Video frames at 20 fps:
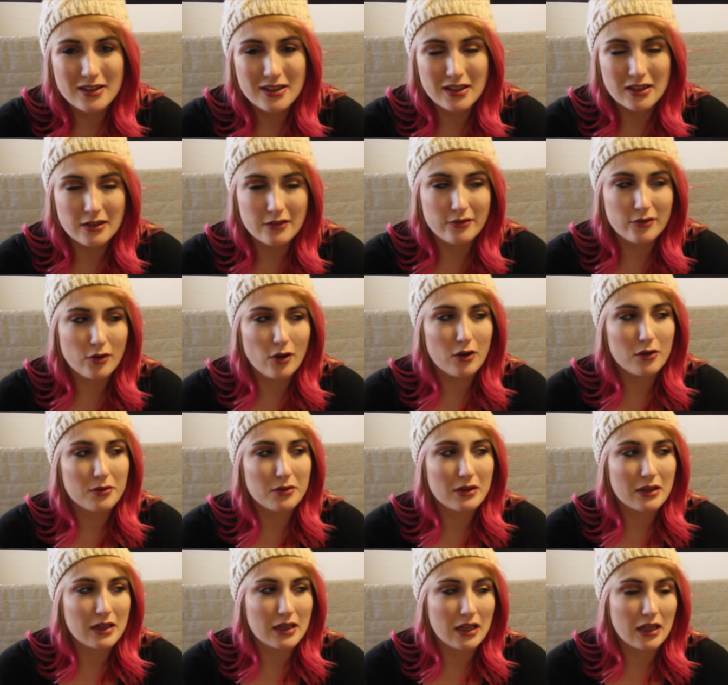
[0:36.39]
And if y'all
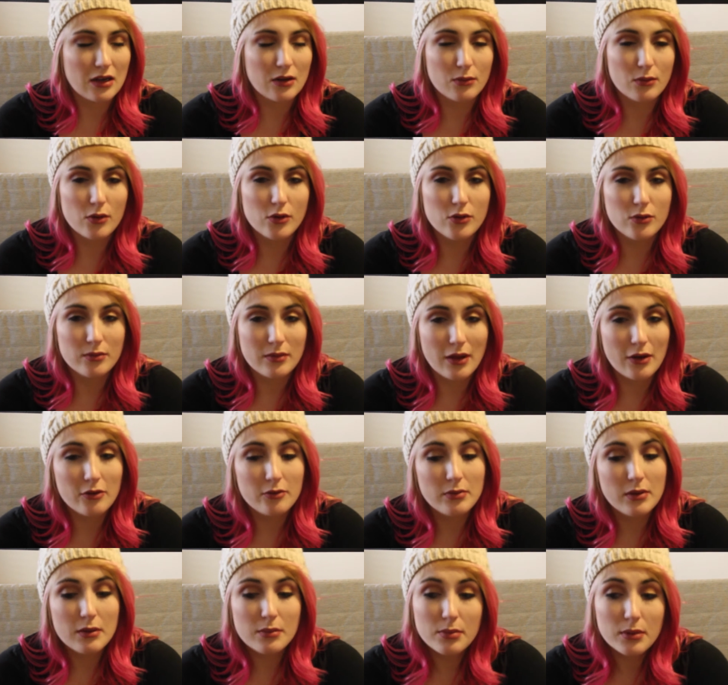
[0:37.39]
were like in a room, that
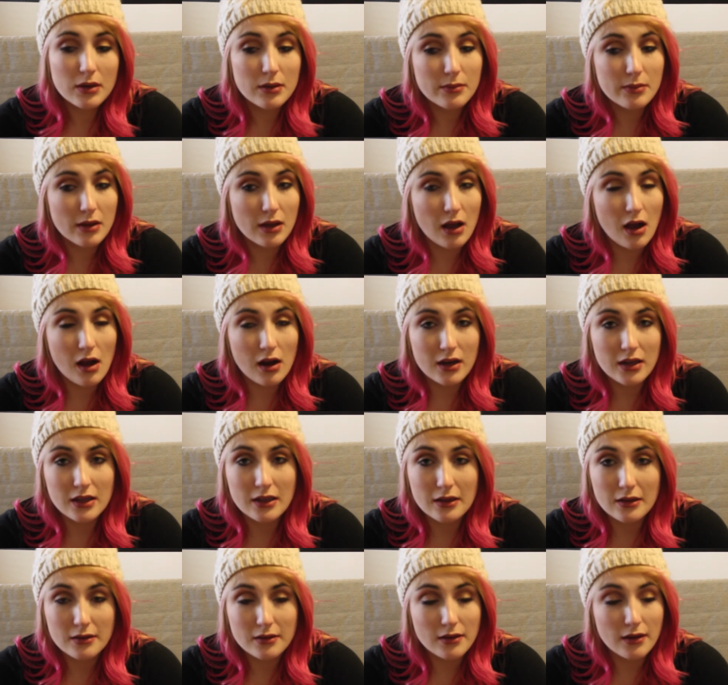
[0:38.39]
would be a pretty big
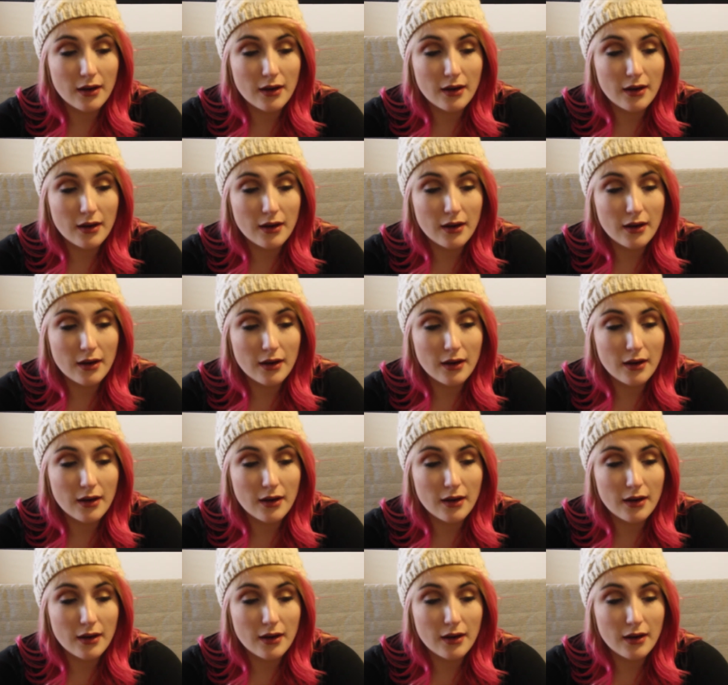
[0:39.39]
audience.